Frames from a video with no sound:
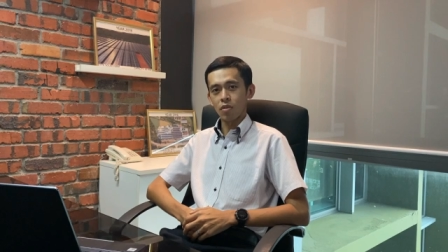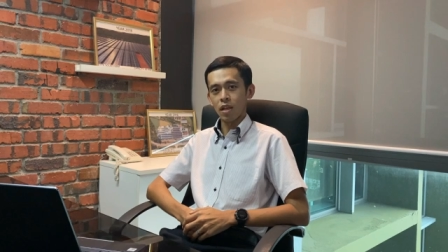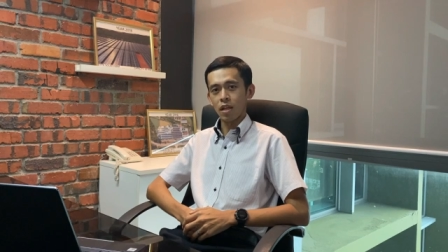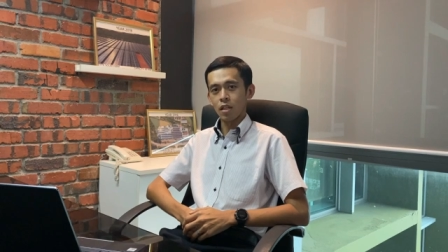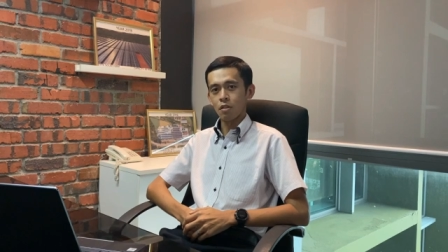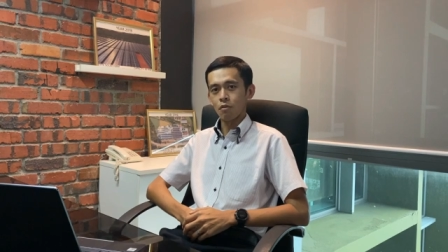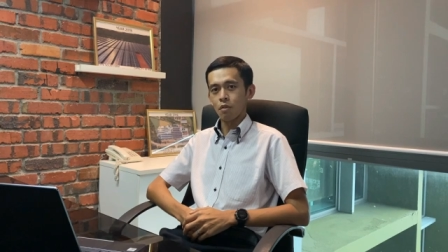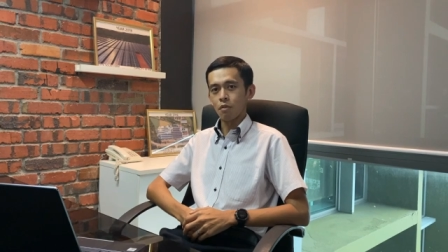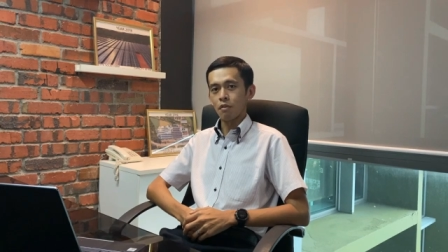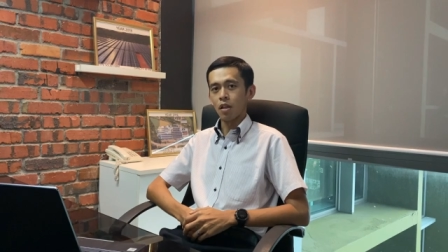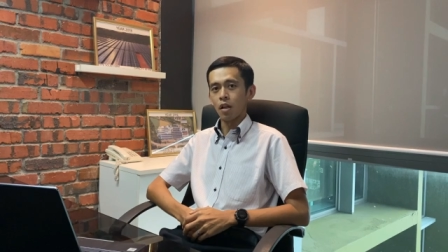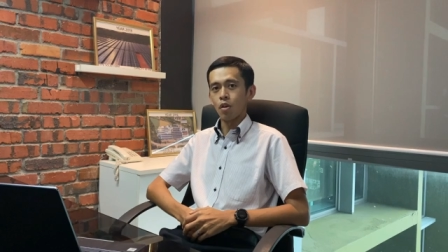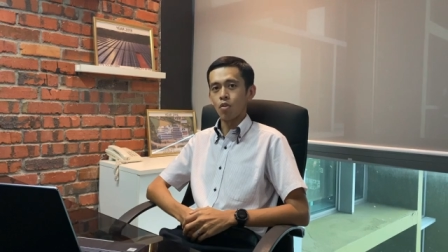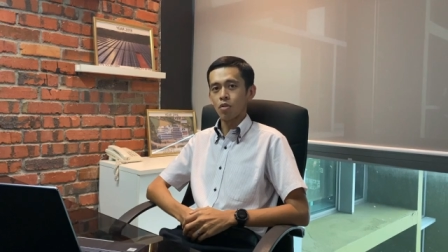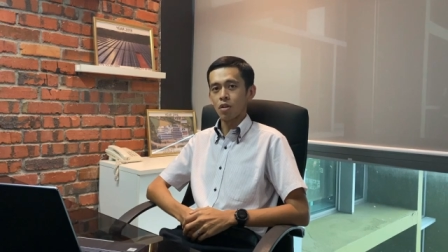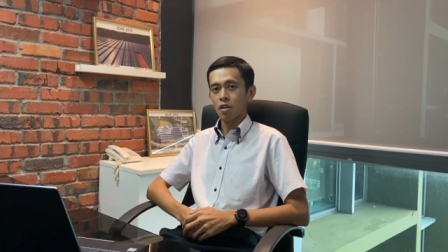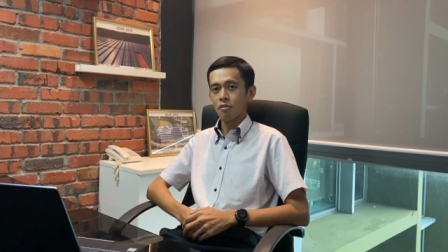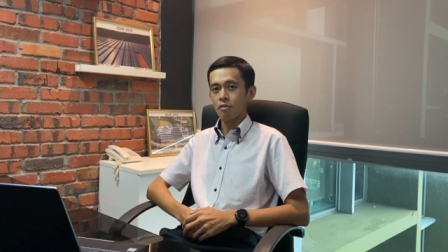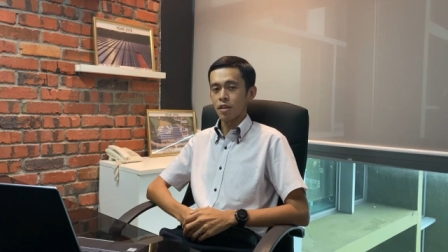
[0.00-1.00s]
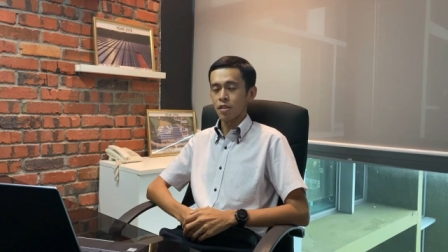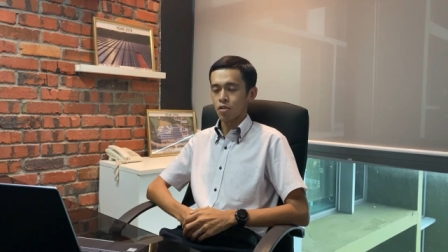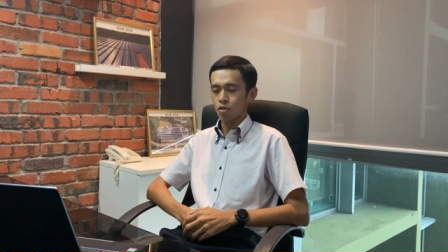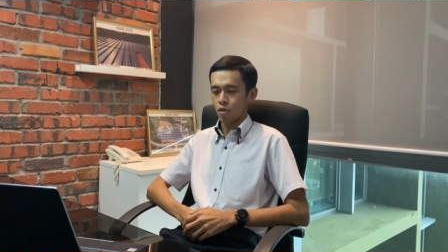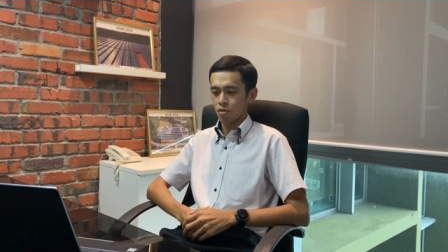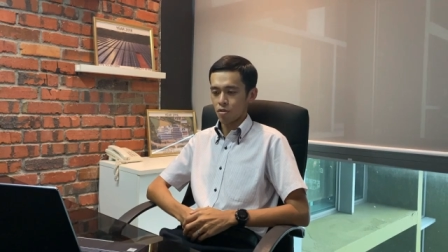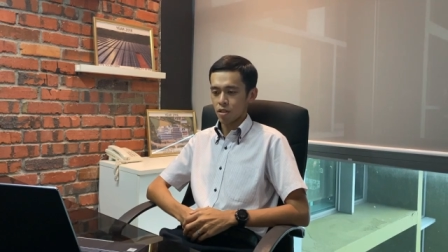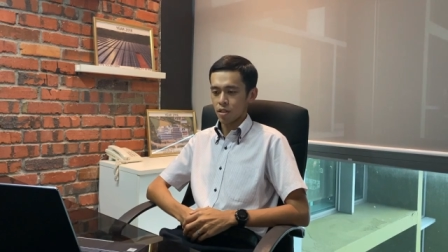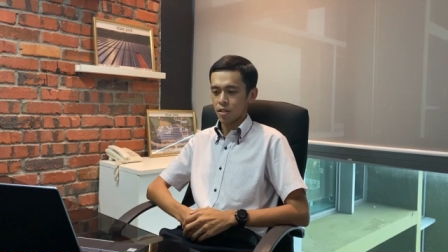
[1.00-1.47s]
together with the local
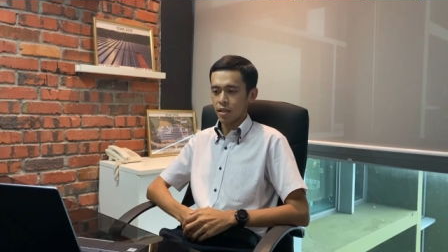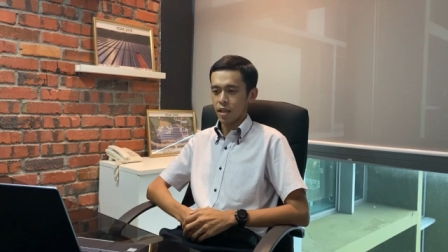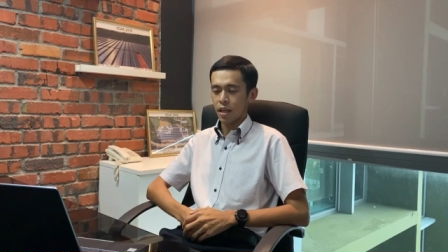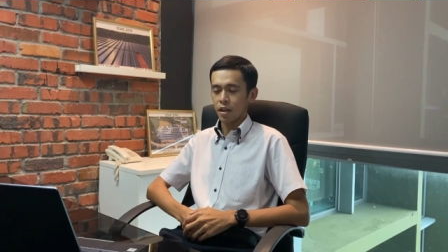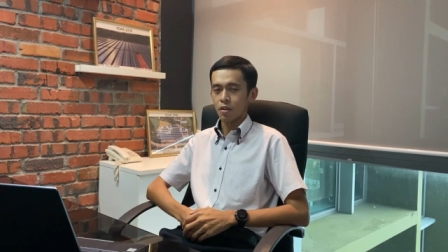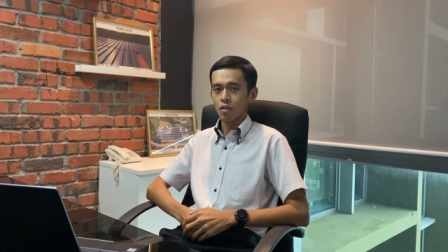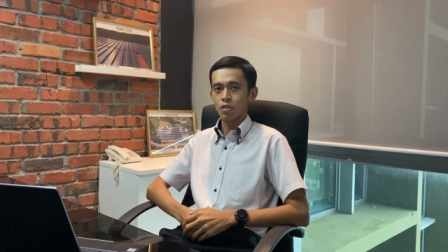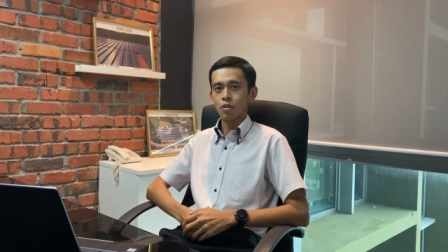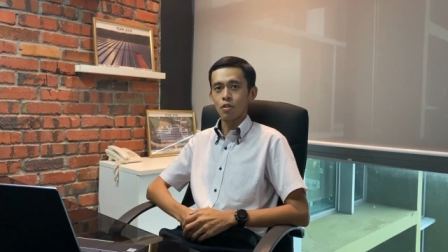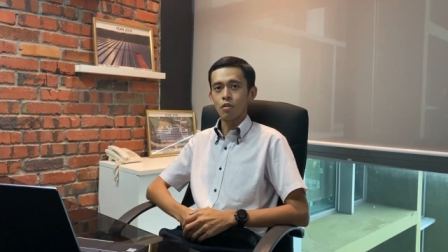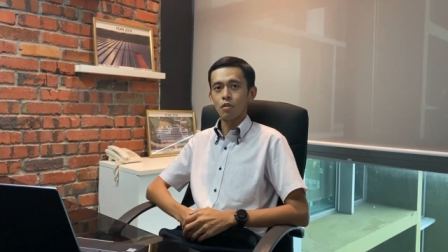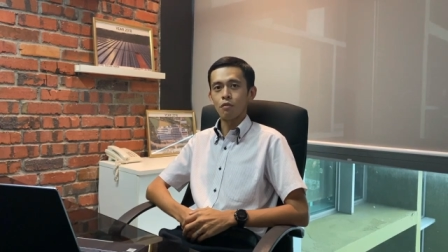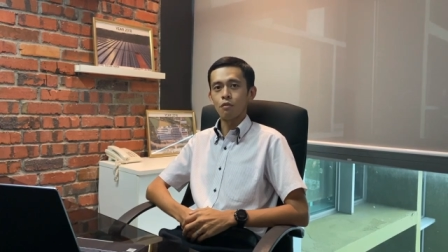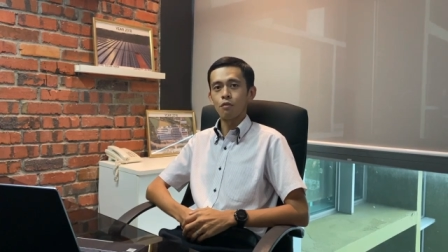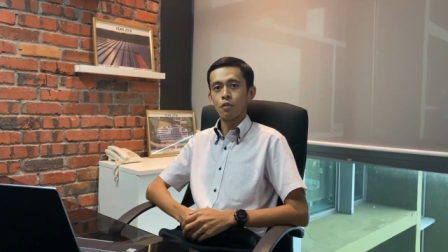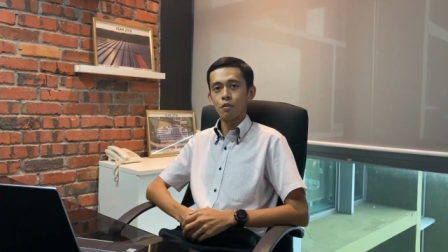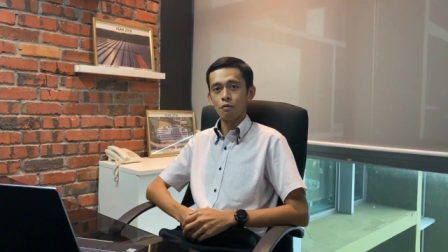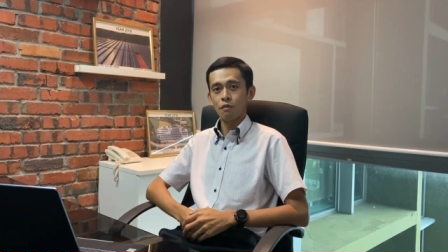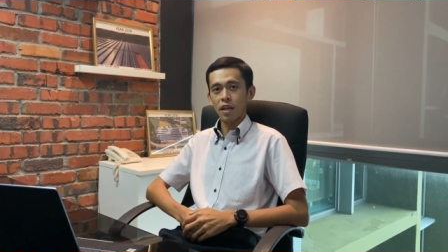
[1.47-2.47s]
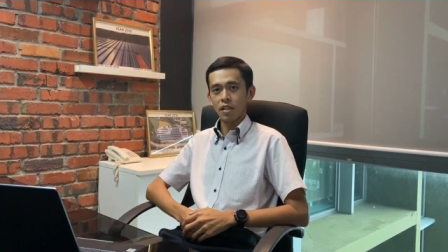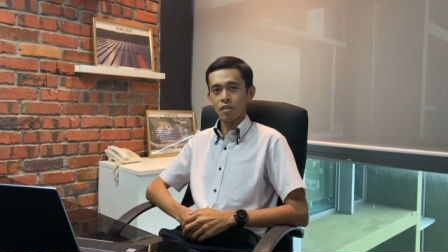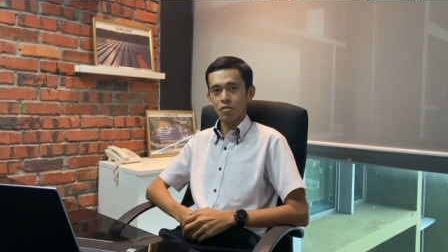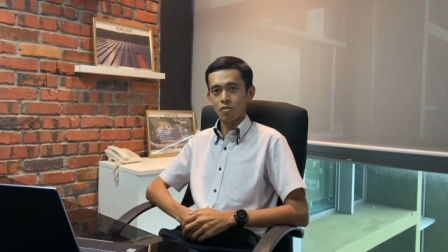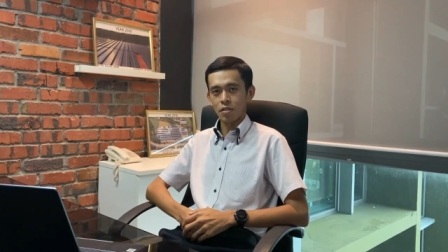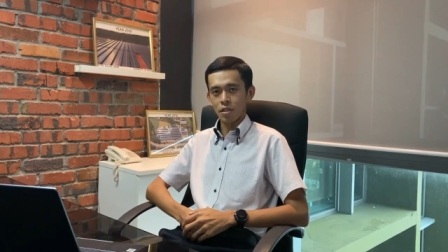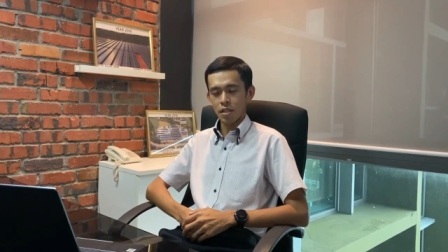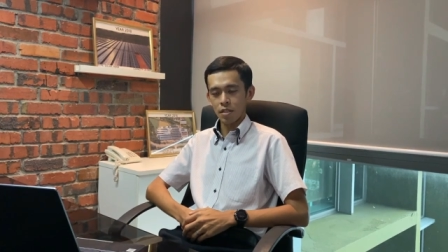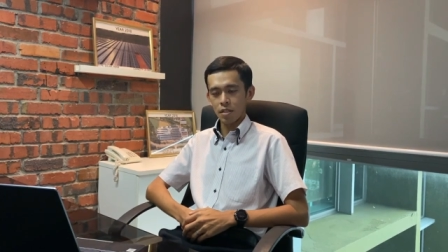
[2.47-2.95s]
restaurant and also food
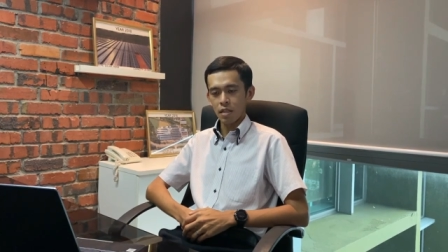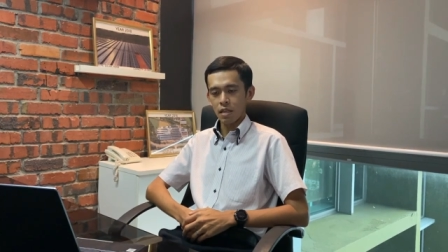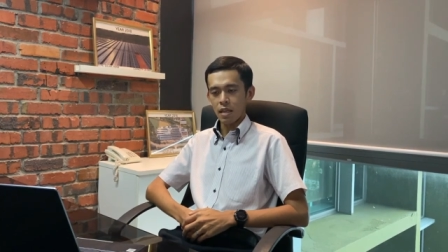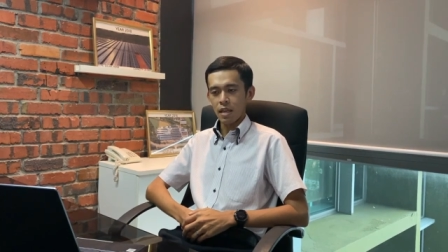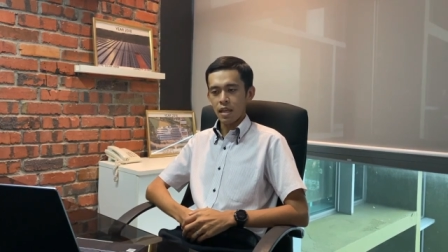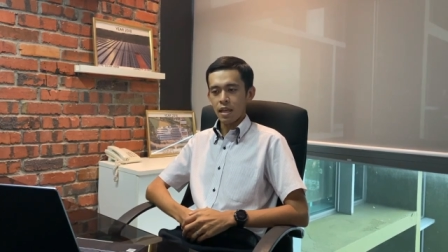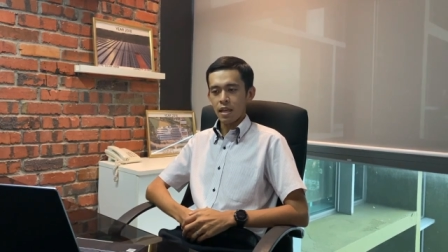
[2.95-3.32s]
factories